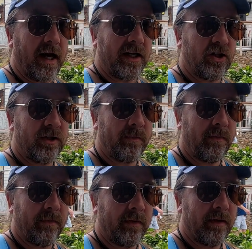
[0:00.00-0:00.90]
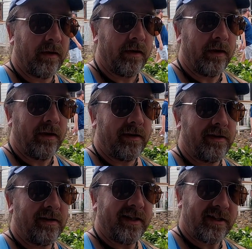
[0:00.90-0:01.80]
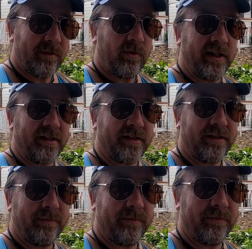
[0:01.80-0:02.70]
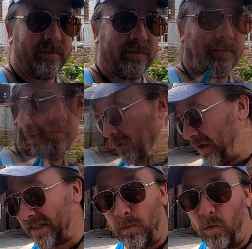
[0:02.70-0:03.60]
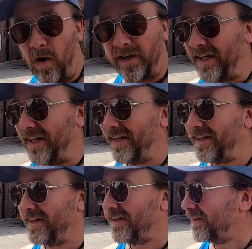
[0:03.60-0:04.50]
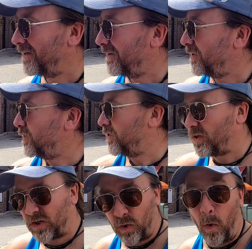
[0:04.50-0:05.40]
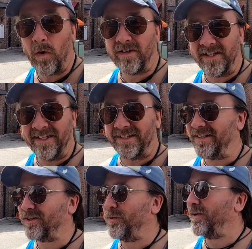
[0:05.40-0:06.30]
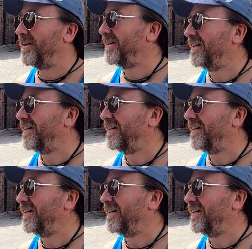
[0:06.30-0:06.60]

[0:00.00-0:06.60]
Lodge to get some wings. So as I'm walking towards the Disney store,